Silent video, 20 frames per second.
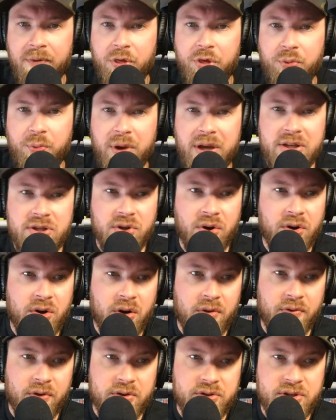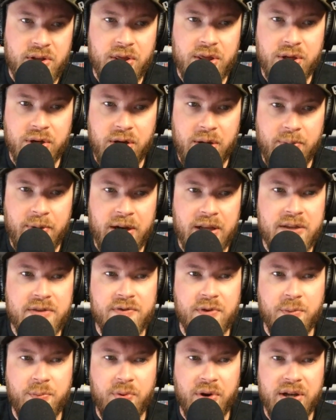3 turnovers in 30 minutes
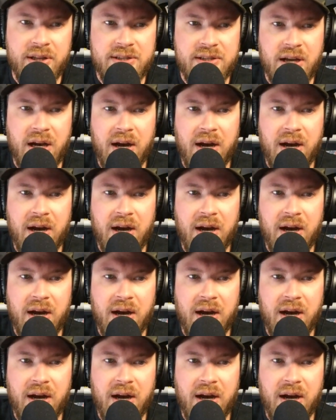for Prince.